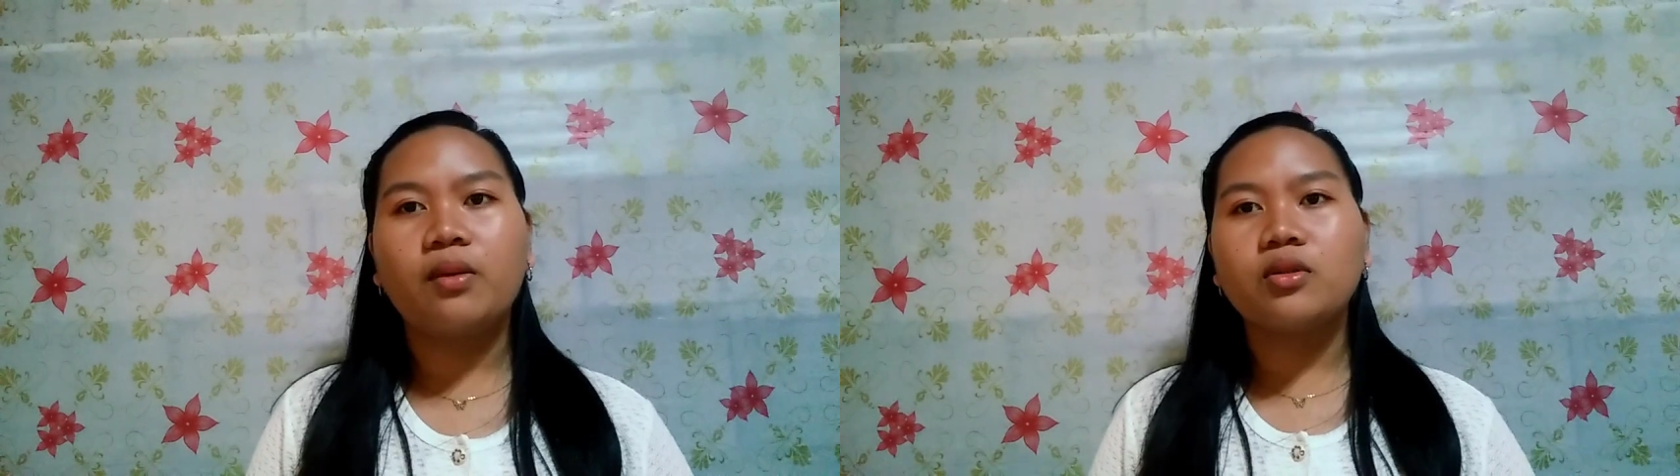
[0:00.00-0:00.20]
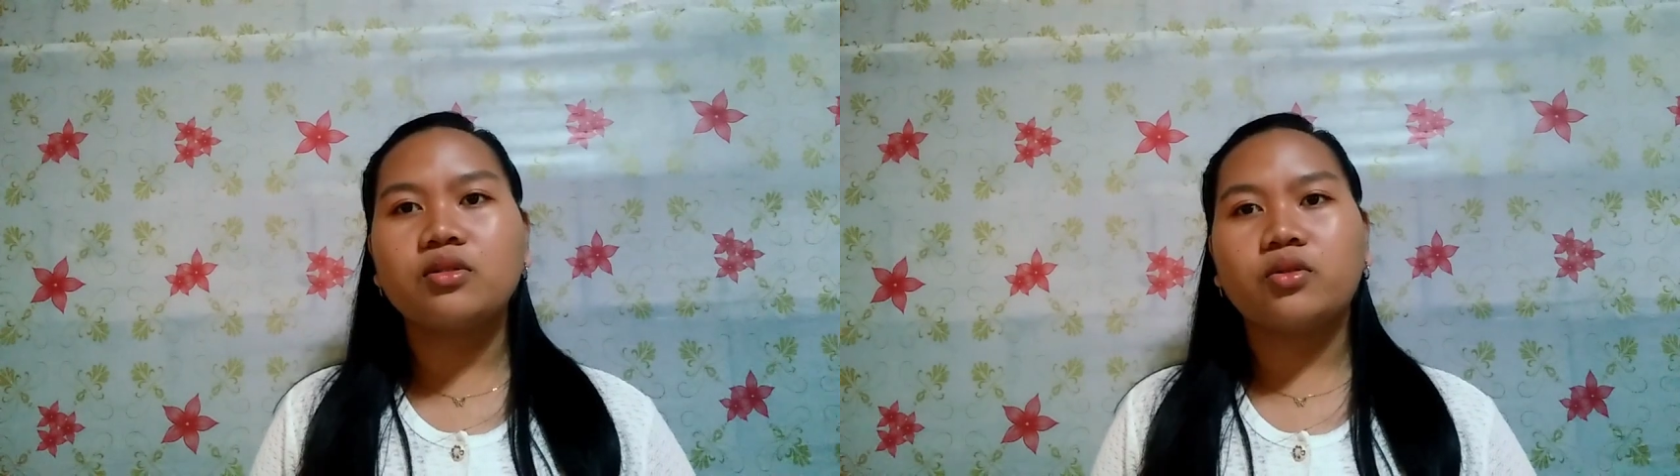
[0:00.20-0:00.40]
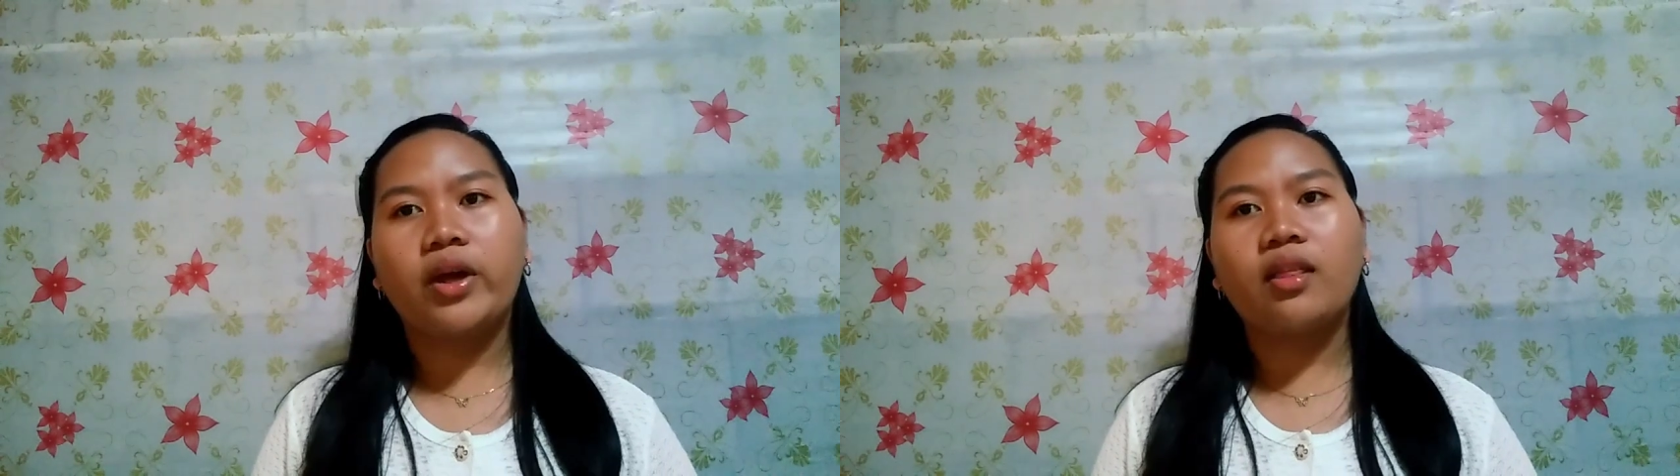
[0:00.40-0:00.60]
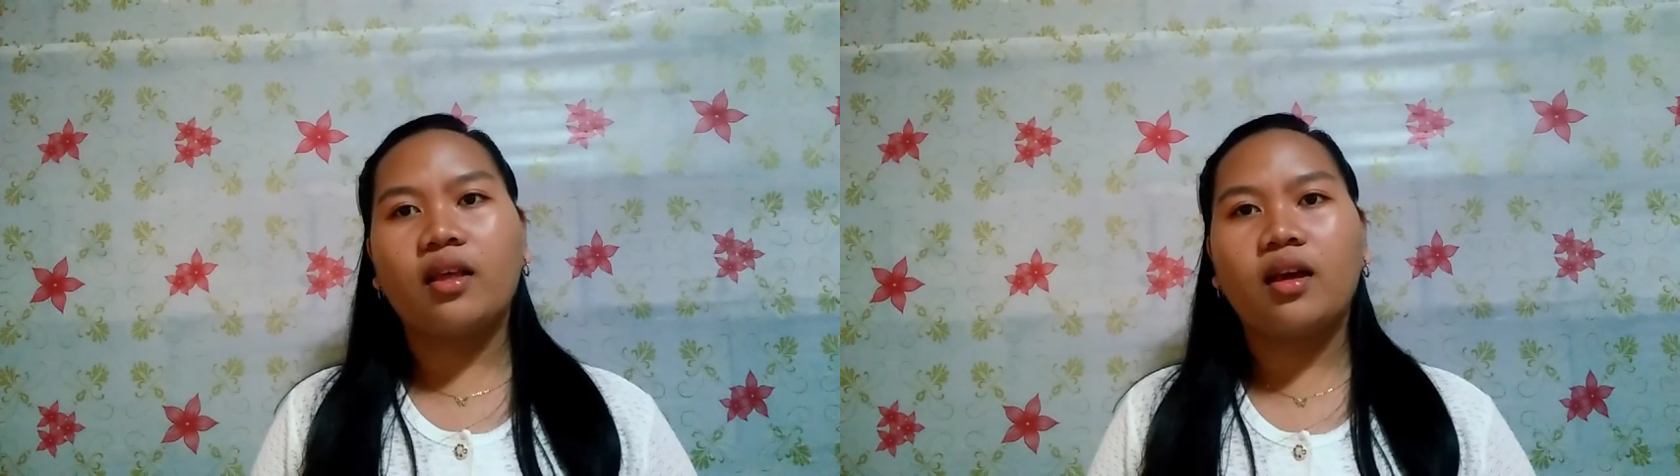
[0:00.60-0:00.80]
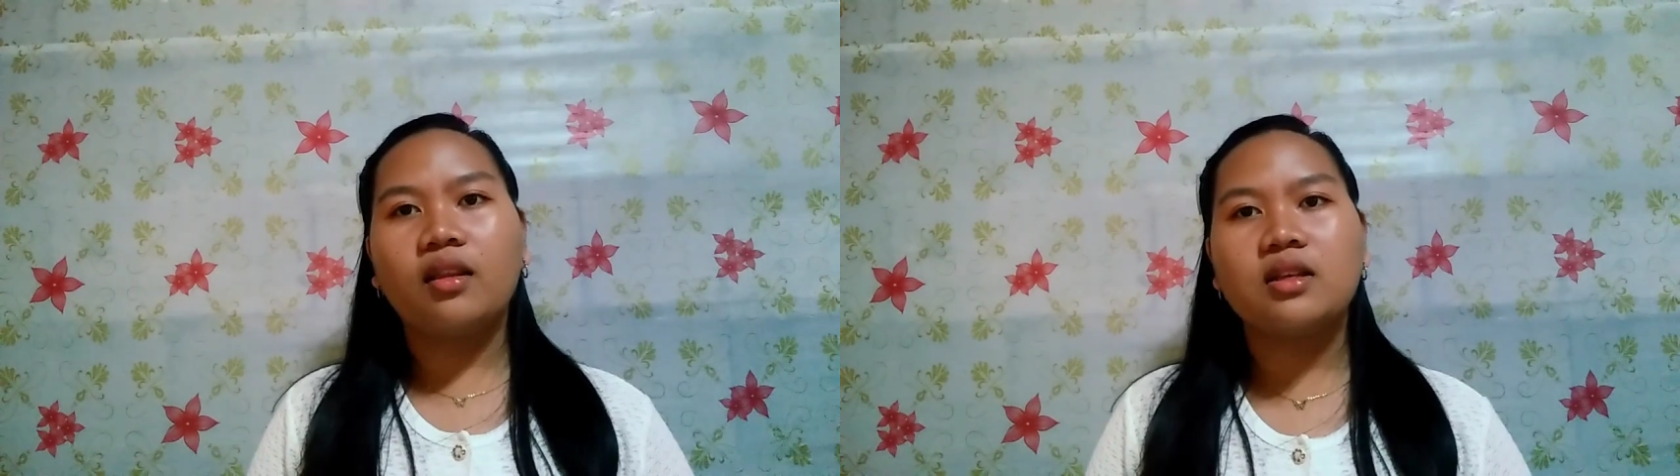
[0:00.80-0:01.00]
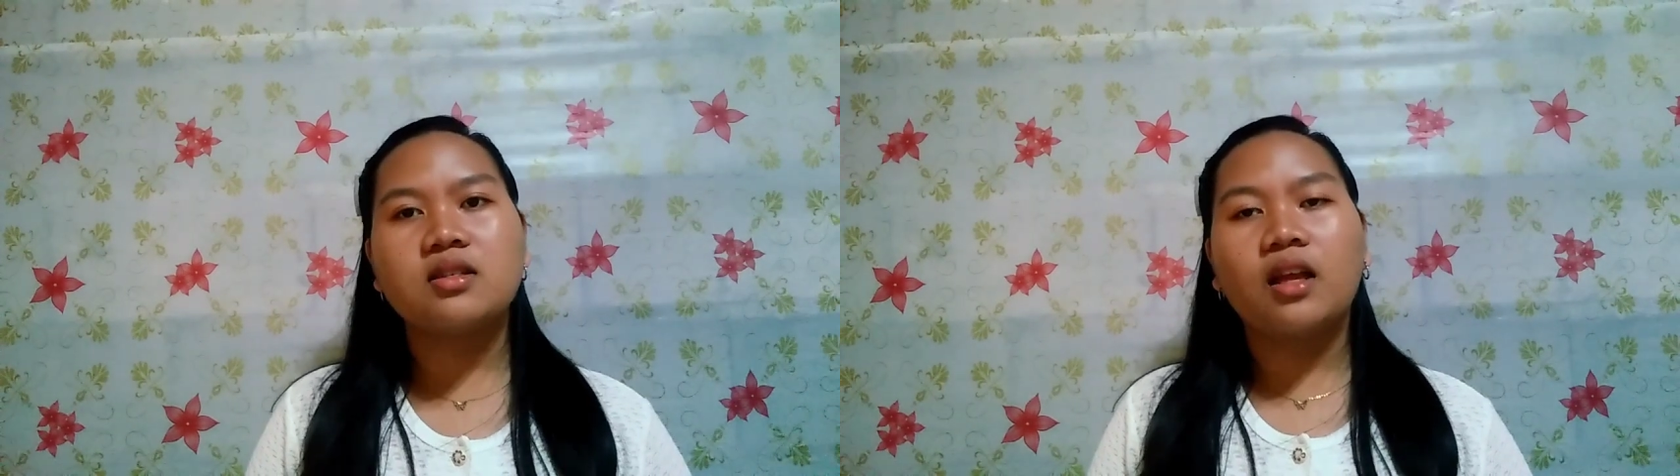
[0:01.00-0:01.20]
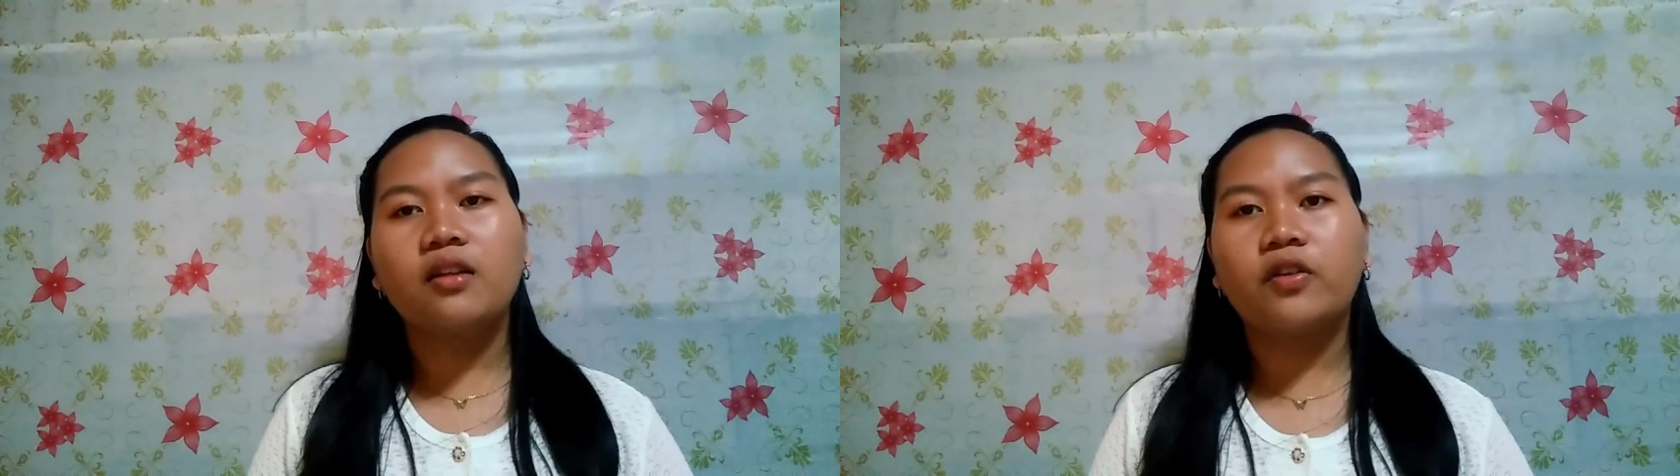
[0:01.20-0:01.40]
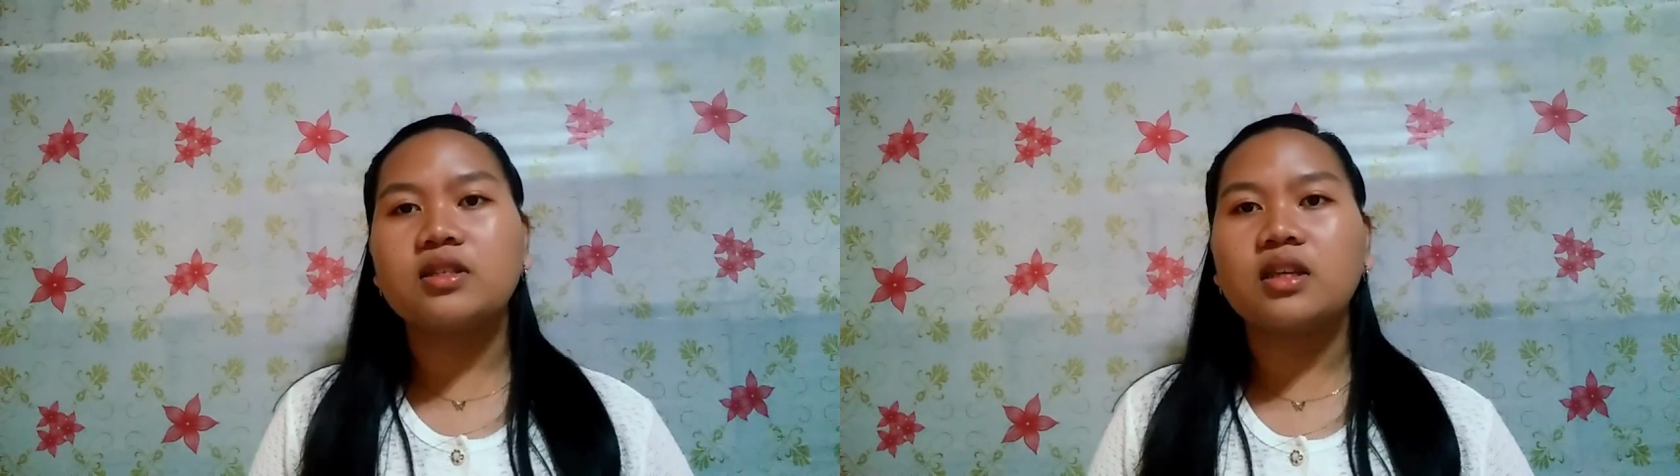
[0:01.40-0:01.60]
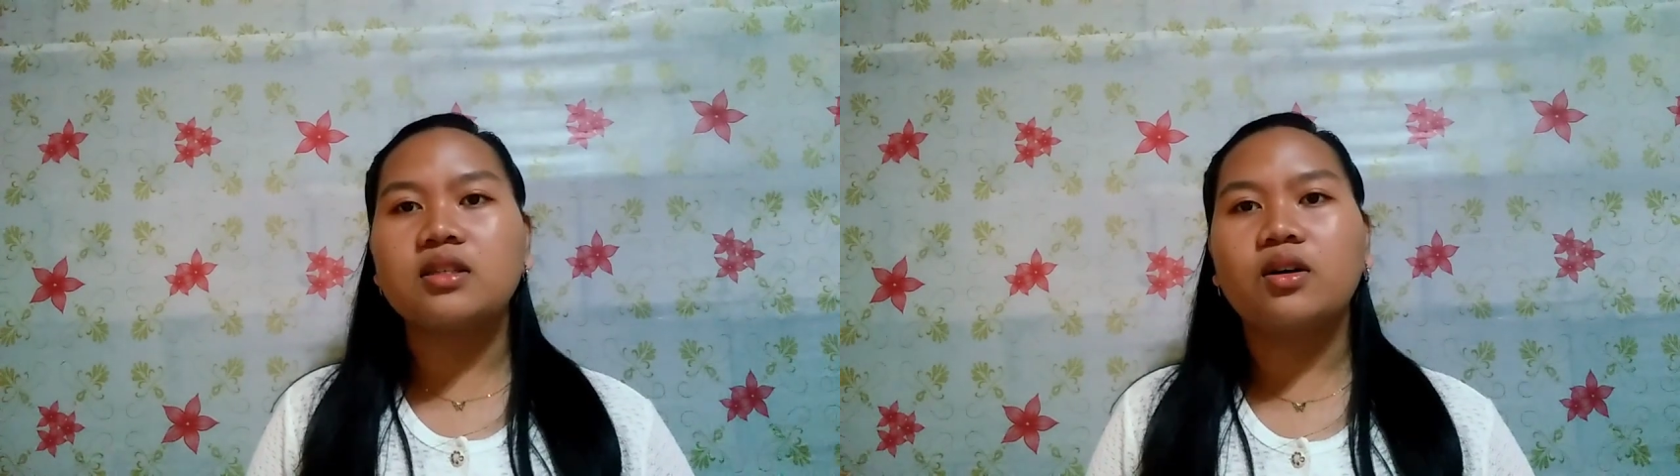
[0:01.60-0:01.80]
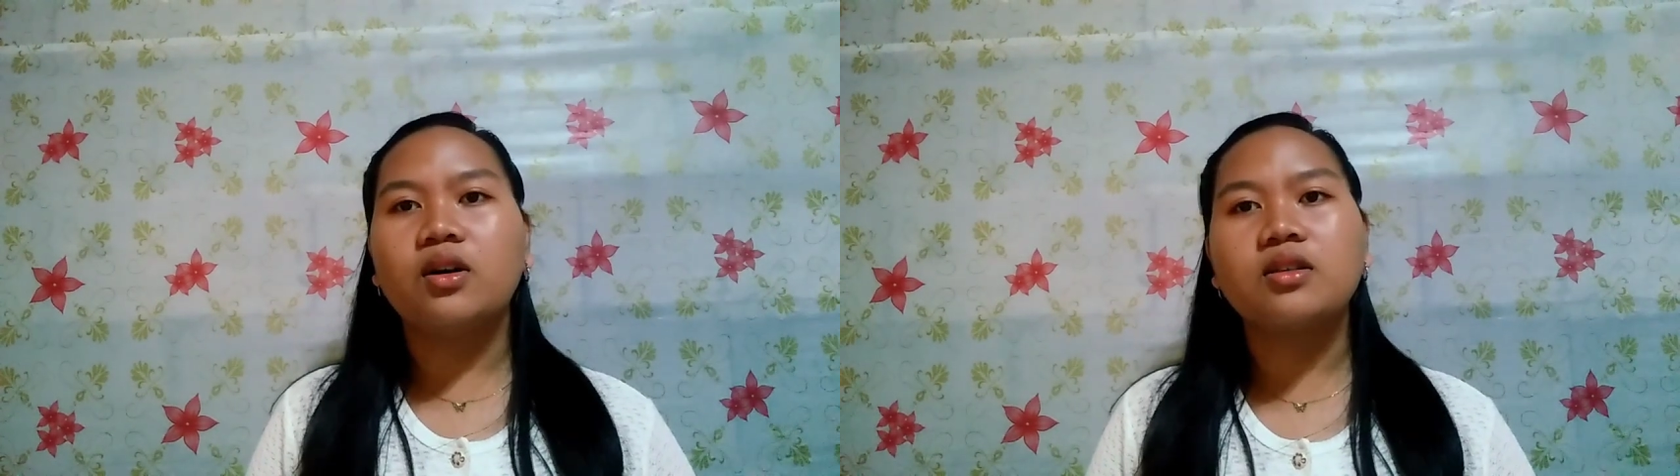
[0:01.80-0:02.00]
demonstrated in San
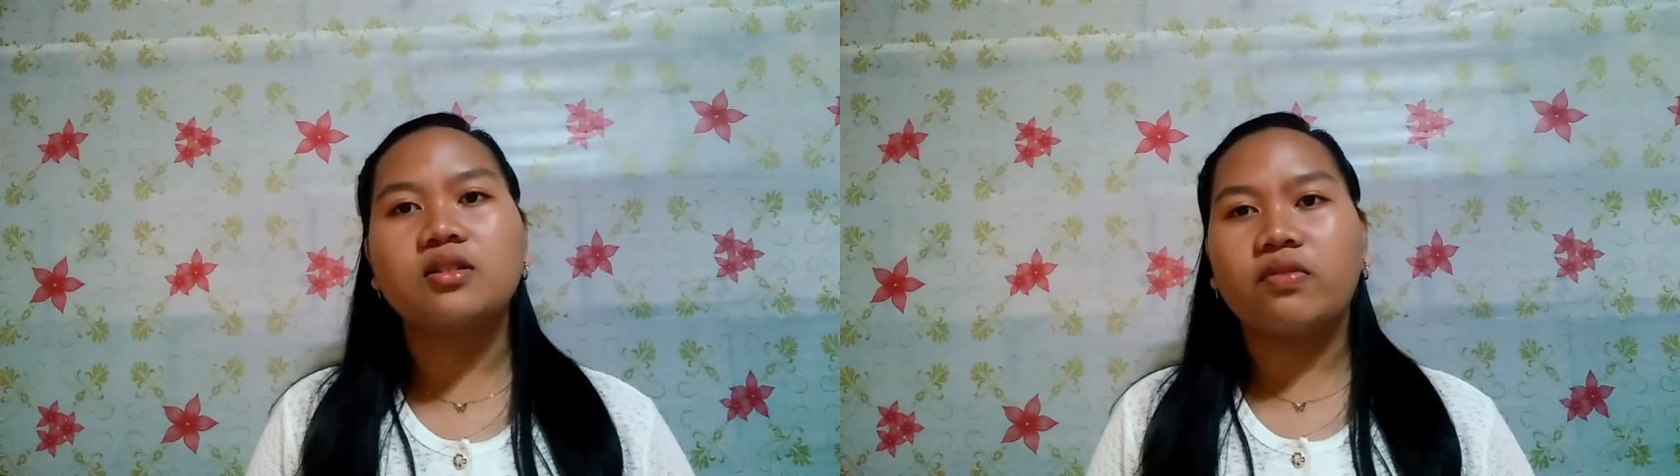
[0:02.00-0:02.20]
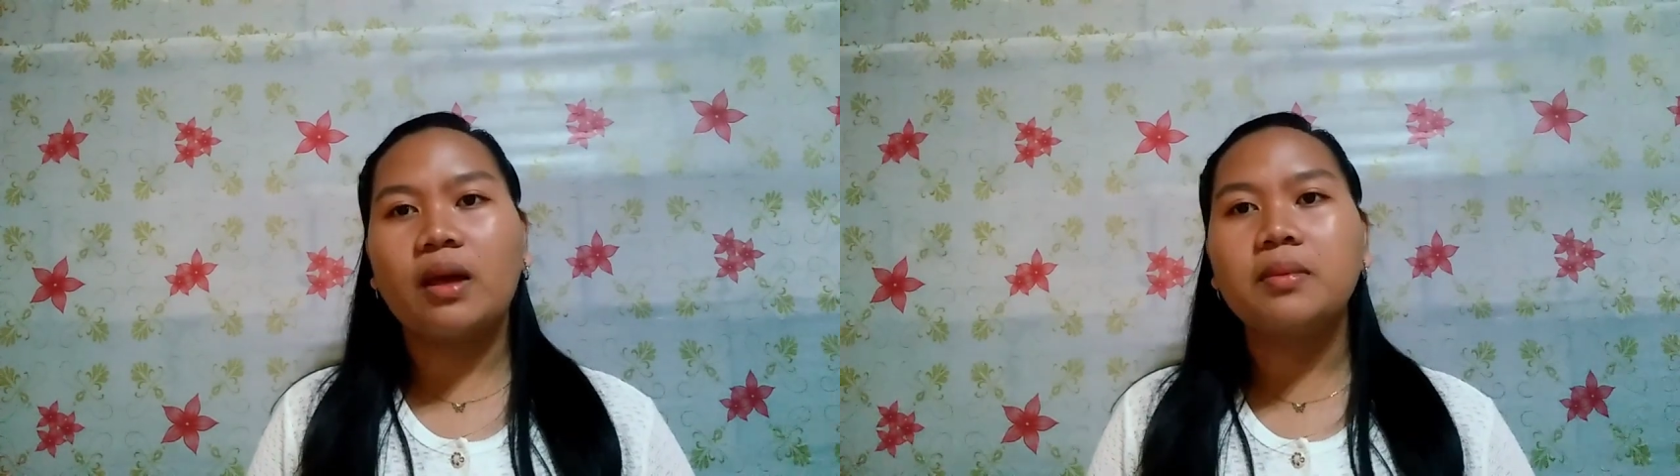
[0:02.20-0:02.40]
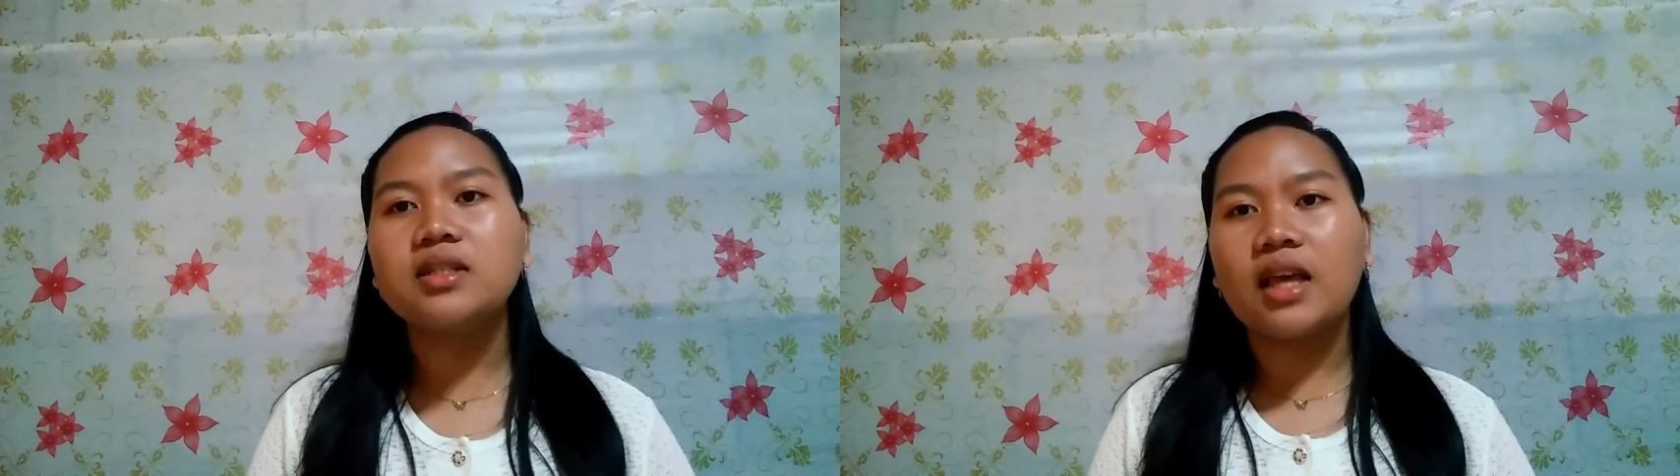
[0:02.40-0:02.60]
Francisco on September